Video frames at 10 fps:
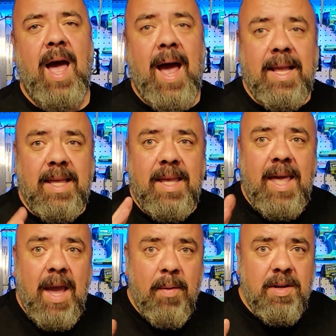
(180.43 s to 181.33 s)
I
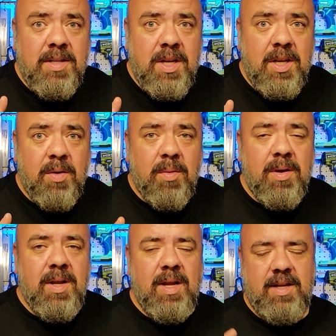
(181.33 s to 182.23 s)
guarantee you,
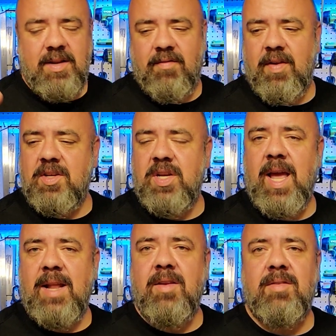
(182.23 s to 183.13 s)
Da Vinci
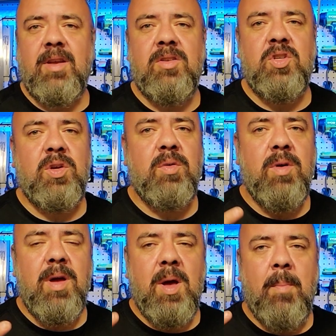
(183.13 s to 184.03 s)
had this issue,
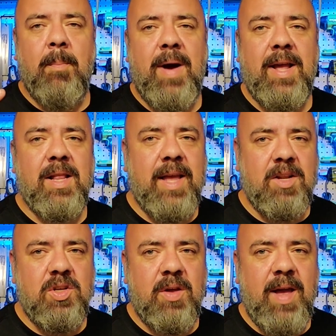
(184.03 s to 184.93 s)

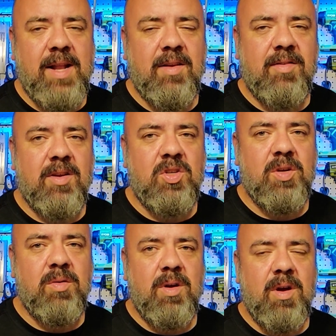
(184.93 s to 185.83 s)
Michelangelo had this issue,